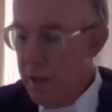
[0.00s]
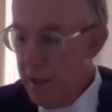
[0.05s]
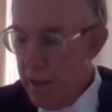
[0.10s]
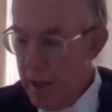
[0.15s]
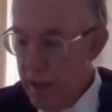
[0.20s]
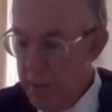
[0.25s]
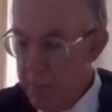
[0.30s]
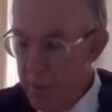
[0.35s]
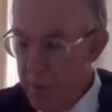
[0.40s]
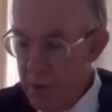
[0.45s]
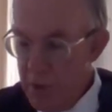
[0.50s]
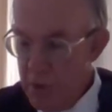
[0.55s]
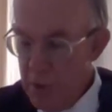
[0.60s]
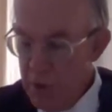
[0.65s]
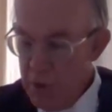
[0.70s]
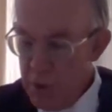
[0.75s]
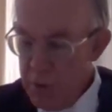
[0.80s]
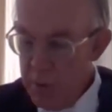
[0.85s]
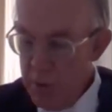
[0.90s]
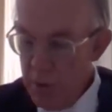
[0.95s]
a
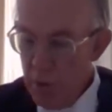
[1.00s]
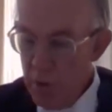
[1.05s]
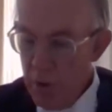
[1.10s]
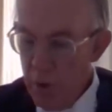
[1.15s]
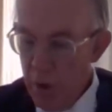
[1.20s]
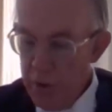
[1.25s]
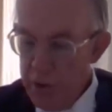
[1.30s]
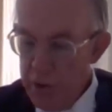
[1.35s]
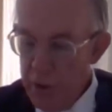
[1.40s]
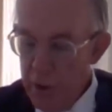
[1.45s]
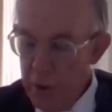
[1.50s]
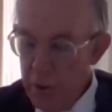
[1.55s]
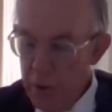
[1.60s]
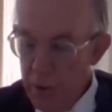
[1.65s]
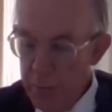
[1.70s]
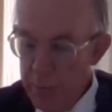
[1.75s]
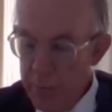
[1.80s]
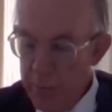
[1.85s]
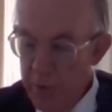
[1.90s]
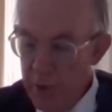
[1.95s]
business contrary to
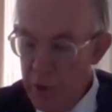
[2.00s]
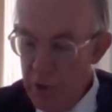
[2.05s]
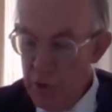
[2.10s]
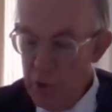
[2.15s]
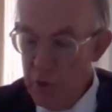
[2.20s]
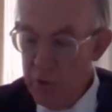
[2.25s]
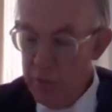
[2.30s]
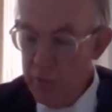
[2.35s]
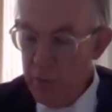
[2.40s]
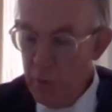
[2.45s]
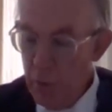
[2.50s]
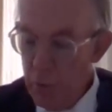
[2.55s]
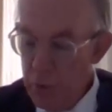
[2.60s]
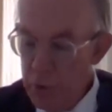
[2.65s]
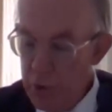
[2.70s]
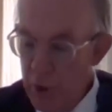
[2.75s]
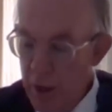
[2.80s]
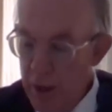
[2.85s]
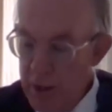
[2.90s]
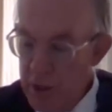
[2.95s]
the provisions of clause
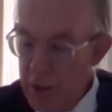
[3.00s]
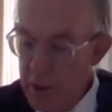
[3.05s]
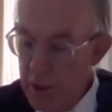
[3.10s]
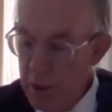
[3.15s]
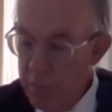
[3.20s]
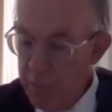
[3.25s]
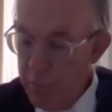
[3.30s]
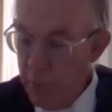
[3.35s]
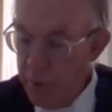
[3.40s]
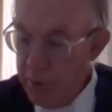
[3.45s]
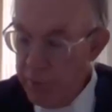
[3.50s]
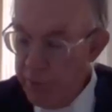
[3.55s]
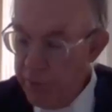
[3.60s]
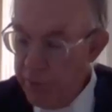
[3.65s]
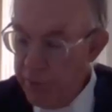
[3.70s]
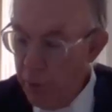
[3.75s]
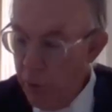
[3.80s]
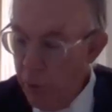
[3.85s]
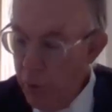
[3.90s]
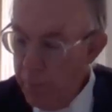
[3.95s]

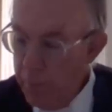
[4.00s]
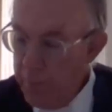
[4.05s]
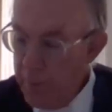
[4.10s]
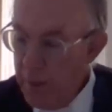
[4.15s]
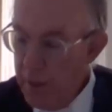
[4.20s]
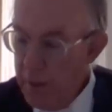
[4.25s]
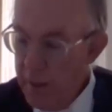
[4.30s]
19.4,